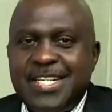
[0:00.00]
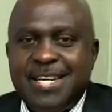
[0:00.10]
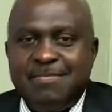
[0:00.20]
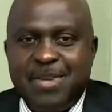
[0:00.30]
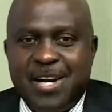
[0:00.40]

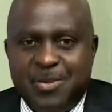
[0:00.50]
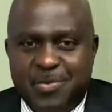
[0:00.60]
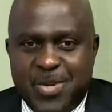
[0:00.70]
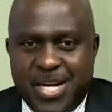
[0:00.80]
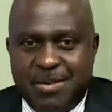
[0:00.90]
I hope you
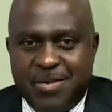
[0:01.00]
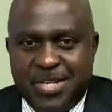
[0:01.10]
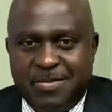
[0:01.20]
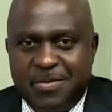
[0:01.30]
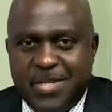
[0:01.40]
had a
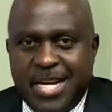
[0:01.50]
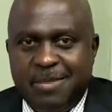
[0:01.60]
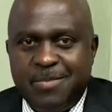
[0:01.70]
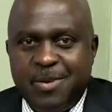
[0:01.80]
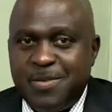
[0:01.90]
wonderful
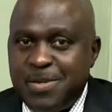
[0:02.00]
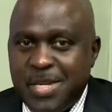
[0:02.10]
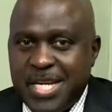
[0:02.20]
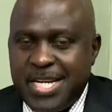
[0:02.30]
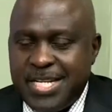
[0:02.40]
time over
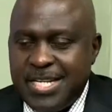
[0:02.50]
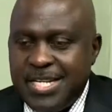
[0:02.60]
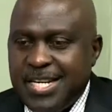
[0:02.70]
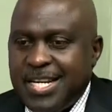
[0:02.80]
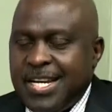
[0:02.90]
the weekend.
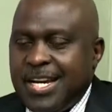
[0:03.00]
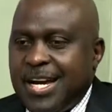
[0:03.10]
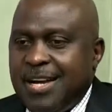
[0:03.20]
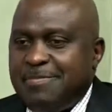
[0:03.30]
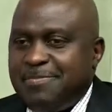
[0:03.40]

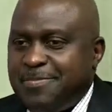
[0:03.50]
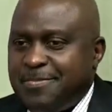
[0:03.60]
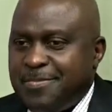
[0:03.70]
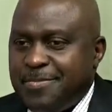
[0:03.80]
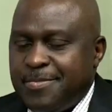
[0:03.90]
Um,